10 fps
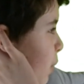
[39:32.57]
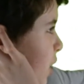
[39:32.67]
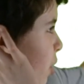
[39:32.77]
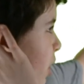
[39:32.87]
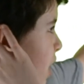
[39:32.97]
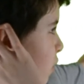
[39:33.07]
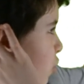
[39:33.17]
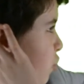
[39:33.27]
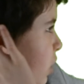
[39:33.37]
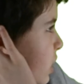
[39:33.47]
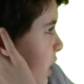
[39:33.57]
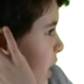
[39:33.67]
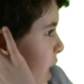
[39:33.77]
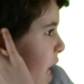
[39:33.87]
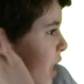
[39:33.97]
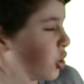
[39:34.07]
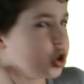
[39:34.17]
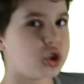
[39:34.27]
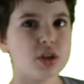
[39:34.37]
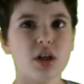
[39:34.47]
without ever crossing an
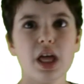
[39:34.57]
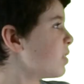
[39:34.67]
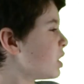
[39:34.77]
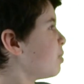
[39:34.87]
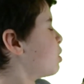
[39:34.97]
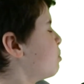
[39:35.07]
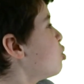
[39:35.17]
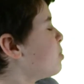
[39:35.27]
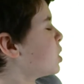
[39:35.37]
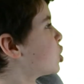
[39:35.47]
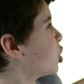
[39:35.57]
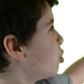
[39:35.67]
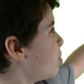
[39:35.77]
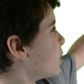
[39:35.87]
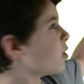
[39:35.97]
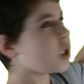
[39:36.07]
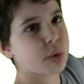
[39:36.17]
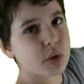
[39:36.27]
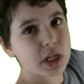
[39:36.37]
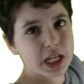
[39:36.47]
edge. Same with the Mobius loop,
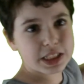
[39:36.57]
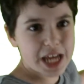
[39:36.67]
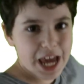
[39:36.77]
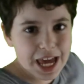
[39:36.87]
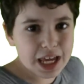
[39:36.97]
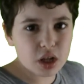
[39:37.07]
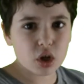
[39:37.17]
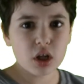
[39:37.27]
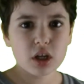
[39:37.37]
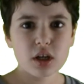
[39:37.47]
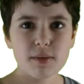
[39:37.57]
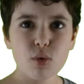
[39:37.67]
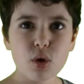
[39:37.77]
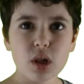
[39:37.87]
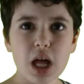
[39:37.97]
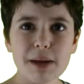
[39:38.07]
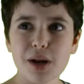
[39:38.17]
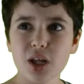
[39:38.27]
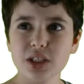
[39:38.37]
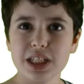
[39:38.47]
you can entangle more Klein
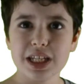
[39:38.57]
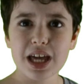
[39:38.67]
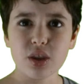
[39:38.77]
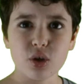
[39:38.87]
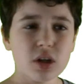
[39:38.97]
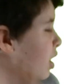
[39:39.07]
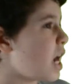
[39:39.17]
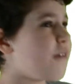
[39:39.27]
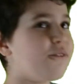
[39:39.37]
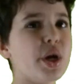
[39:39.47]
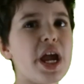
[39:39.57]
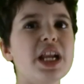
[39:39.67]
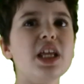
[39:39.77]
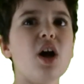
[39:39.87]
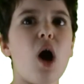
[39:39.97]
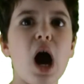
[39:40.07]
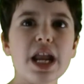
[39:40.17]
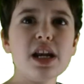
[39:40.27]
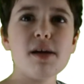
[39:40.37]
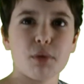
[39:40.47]
bottles together, and for any odd
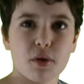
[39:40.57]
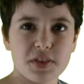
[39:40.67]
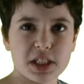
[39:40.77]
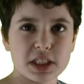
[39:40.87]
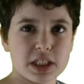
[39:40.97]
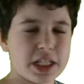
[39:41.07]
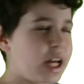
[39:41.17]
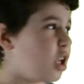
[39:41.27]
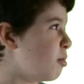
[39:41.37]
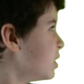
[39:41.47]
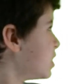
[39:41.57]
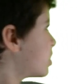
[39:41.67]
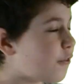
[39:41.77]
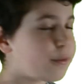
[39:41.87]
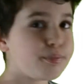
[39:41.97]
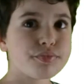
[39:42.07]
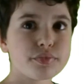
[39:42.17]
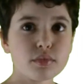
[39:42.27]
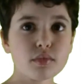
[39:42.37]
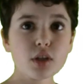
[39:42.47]
number of these entanglements,
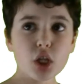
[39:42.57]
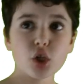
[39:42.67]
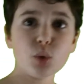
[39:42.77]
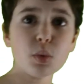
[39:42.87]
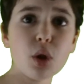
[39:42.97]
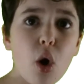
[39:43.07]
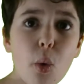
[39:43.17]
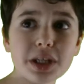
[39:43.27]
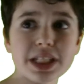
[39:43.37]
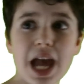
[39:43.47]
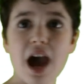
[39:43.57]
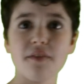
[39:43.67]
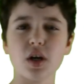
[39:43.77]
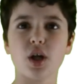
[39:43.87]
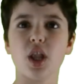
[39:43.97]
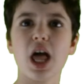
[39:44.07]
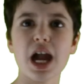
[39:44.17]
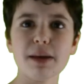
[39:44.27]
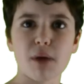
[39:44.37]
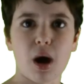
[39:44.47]
you will always have a
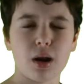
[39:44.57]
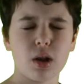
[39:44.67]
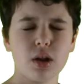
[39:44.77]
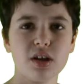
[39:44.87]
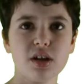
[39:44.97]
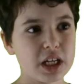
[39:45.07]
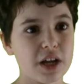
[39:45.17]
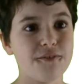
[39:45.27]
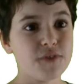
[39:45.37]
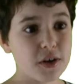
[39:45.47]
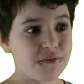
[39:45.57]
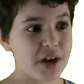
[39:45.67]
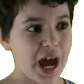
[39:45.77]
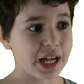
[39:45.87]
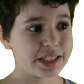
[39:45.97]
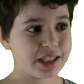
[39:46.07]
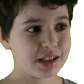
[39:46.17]
Klein bottle. fun fact,